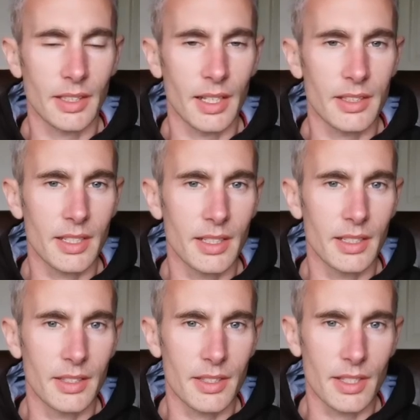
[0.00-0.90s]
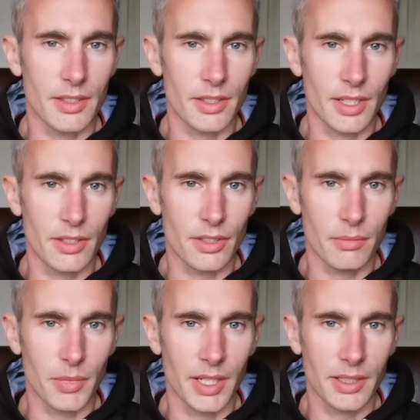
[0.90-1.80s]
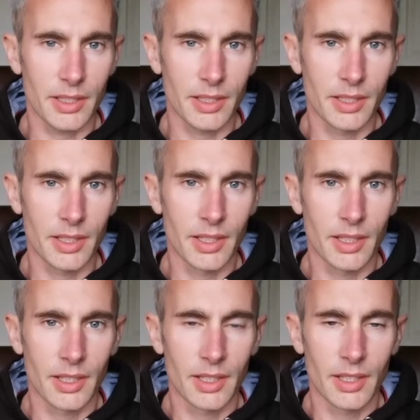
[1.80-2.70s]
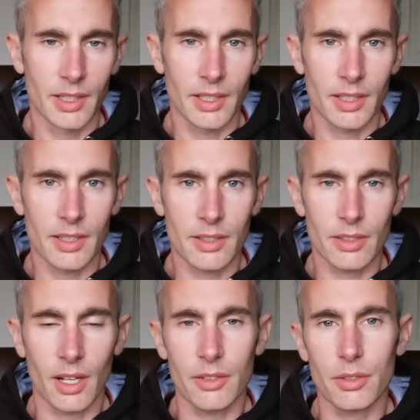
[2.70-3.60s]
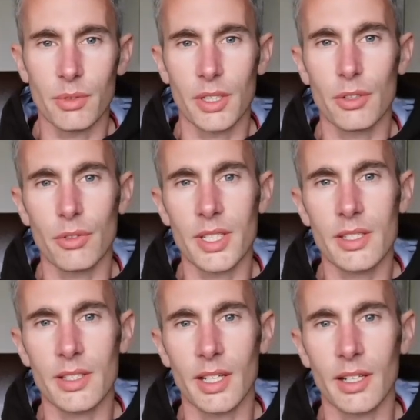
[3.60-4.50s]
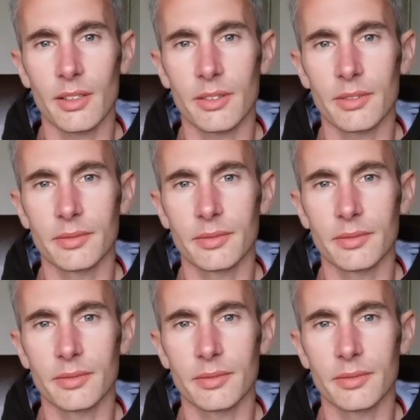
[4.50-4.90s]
That tingling sensation may start to increase now